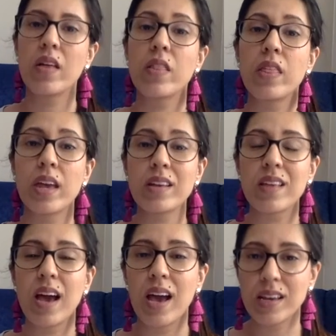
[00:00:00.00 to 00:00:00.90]
Then at the
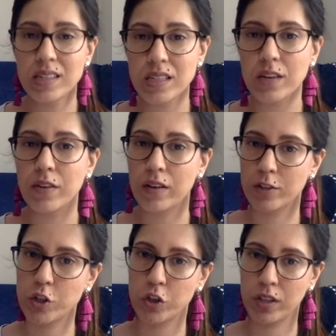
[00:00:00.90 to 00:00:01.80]
end of
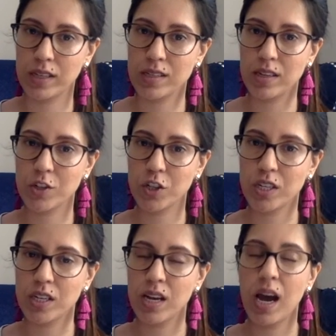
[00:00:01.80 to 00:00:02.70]
every journaling
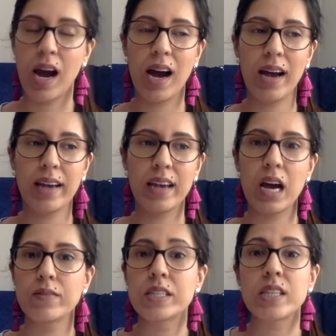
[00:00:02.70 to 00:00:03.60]
session, I
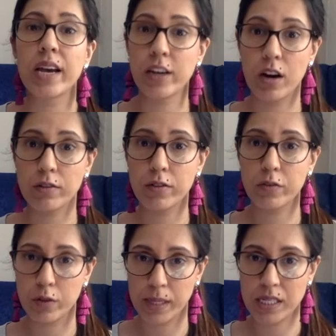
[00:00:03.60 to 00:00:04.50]
have a sign off
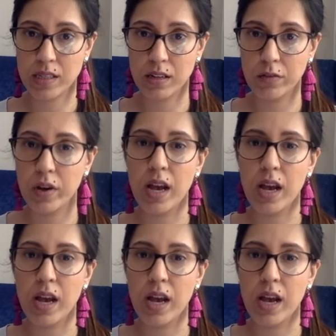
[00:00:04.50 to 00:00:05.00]
for myself.